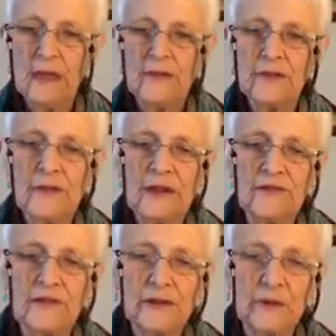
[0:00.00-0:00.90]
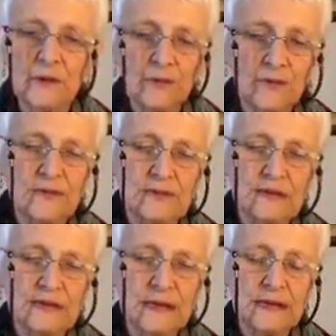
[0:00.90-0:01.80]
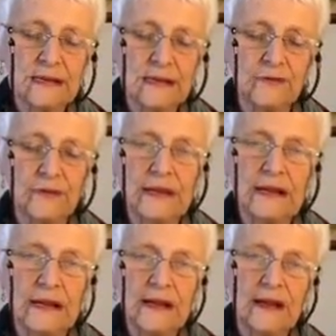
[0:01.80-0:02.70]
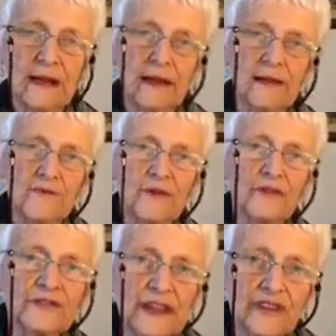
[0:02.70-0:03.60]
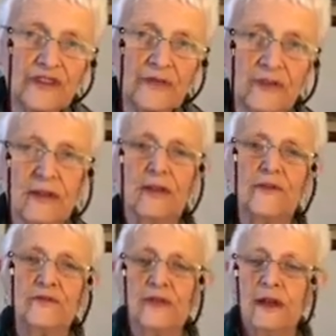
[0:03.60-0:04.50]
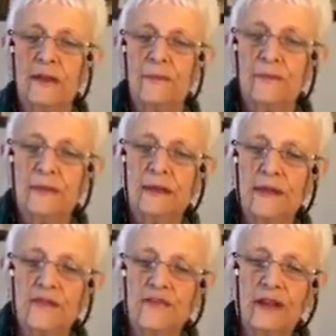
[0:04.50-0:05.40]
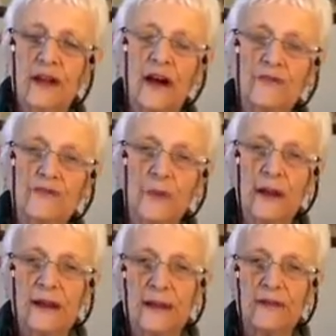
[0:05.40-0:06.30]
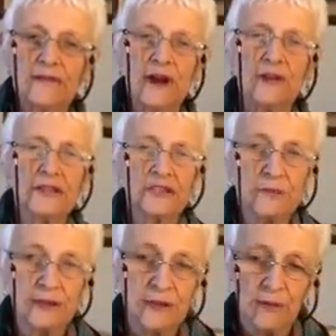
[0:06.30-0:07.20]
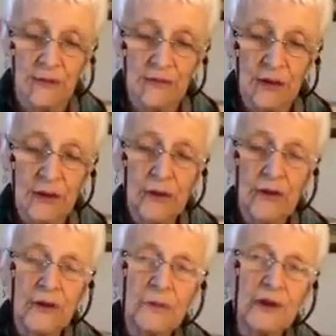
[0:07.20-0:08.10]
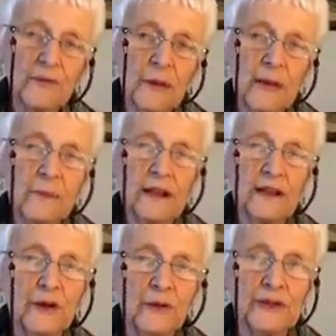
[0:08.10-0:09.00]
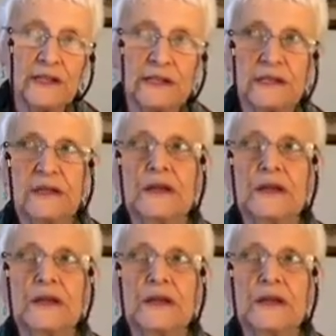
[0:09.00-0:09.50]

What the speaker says: There is no, I think, real foundation of the history of when it started to be used, because people used it